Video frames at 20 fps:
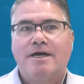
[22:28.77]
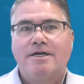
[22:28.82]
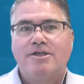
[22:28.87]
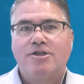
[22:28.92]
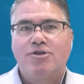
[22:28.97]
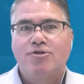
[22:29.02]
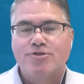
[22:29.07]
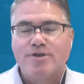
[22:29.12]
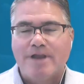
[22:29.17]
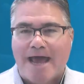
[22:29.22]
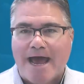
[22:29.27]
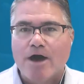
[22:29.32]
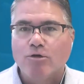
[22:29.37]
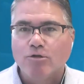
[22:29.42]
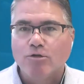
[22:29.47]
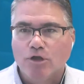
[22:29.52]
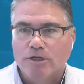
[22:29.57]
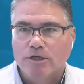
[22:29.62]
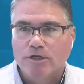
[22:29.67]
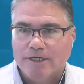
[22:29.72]
You're now
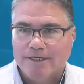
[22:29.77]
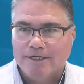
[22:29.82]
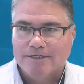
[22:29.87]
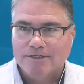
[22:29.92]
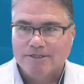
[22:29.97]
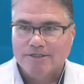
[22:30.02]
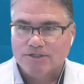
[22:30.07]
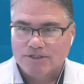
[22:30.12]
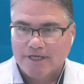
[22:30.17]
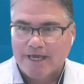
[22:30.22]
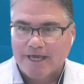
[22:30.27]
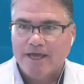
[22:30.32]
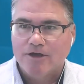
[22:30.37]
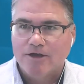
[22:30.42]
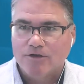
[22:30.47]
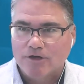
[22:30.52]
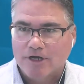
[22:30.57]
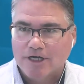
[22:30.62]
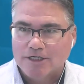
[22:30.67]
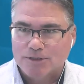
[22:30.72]
looking to
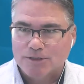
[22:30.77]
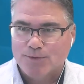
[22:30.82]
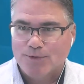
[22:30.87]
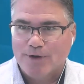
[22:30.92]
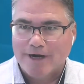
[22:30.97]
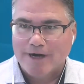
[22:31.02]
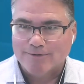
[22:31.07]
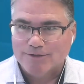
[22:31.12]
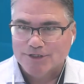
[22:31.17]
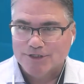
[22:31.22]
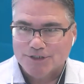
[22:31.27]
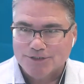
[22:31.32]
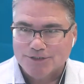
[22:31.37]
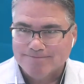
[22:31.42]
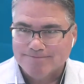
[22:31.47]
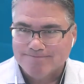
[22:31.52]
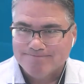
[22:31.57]
scale customer acquisition.